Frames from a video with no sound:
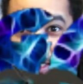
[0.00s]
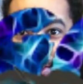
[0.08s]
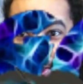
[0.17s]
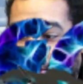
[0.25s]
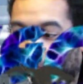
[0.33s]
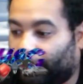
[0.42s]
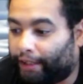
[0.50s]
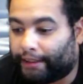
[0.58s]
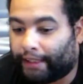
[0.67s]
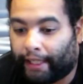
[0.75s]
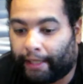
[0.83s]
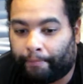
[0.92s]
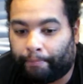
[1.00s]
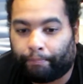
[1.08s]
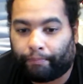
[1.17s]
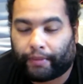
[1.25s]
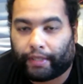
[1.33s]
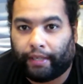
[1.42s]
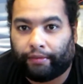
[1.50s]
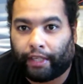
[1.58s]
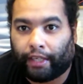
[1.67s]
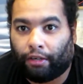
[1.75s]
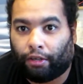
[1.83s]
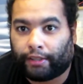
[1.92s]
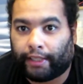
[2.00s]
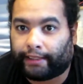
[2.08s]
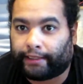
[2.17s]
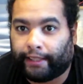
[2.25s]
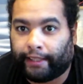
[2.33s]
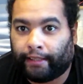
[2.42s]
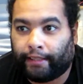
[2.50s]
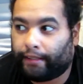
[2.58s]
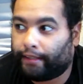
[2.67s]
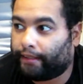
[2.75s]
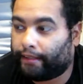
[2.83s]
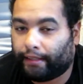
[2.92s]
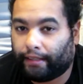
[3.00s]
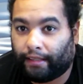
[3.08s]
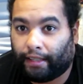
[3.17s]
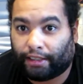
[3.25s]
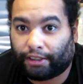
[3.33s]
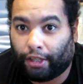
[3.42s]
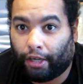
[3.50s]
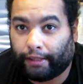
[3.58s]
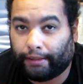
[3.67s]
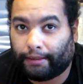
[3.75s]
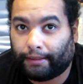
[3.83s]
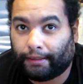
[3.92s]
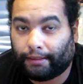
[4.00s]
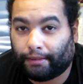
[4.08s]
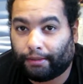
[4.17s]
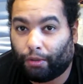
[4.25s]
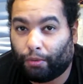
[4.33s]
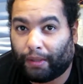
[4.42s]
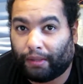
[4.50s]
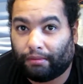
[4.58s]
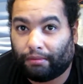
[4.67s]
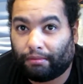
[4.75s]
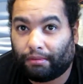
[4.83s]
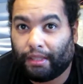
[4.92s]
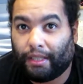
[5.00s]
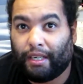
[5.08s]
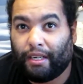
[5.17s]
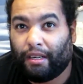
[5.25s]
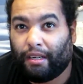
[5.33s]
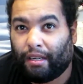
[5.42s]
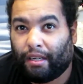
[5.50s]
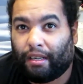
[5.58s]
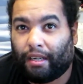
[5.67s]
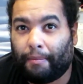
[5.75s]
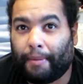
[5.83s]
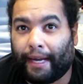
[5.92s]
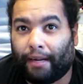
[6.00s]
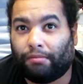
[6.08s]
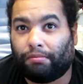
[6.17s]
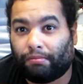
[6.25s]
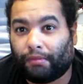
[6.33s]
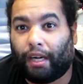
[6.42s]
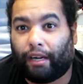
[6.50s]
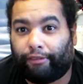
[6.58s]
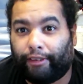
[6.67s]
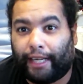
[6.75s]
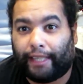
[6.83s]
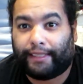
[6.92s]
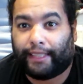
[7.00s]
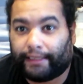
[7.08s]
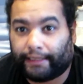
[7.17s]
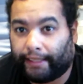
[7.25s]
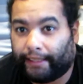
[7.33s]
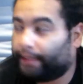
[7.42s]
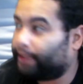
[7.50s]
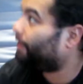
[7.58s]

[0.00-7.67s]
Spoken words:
So guys, I've done a lot of testing last night. Well, about half an hour testing